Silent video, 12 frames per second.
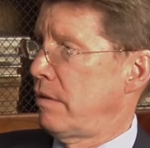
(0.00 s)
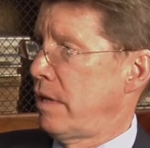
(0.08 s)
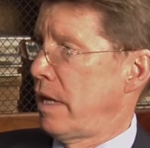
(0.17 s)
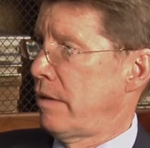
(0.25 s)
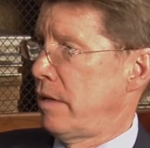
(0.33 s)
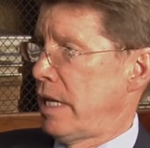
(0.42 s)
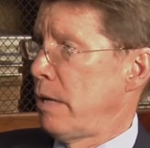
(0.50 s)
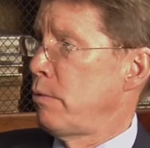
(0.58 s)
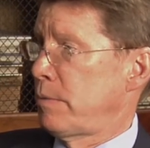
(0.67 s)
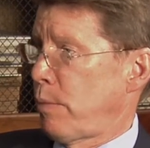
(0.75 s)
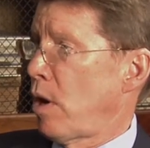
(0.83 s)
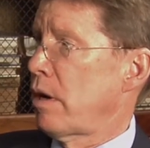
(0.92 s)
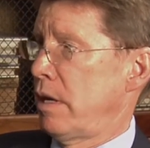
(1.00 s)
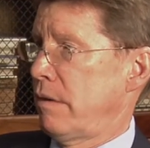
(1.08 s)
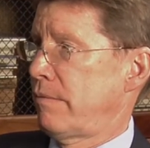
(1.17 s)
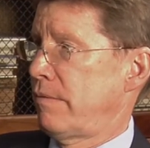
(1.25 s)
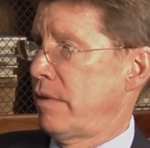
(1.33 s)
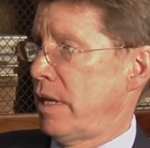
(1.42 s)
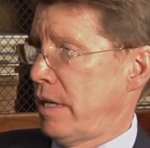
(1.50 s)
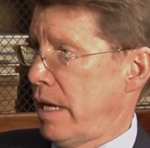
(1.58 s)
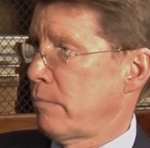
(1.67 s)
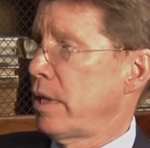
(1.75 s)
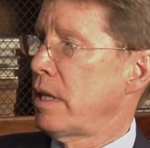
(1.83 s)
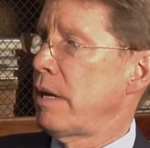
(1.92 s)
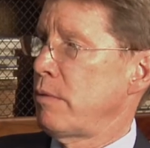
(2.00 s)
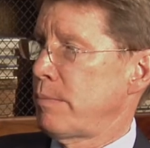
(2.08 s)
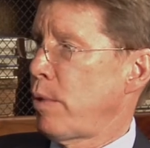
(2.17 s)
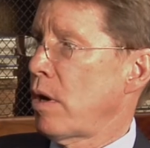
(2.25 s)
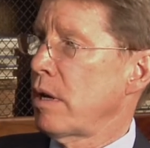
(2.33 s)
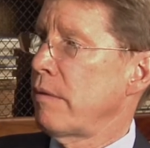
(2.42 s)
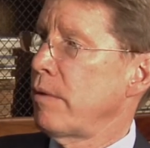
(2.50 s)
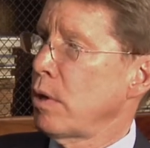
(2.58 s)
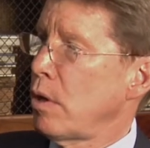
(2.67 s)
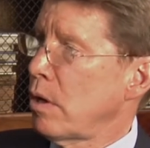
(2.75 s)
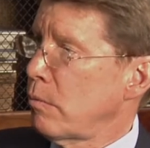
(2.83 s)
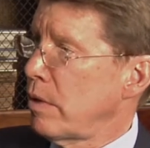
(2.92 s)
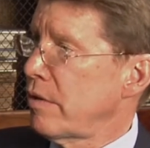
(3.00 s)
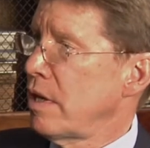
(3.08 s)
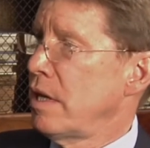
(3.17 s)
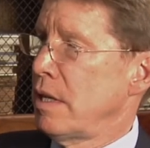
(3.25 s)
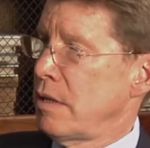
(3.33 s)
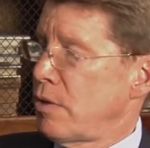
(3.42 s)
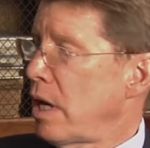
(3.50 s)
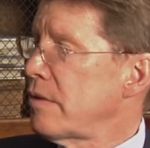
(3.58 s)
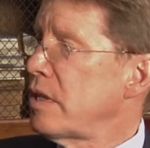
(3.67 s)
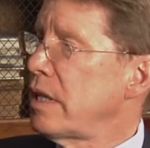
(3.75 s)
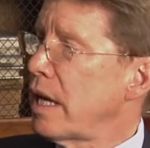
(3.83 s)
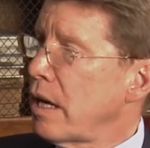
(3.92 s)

that he was part of, that Henry Clay was part of, along with John C.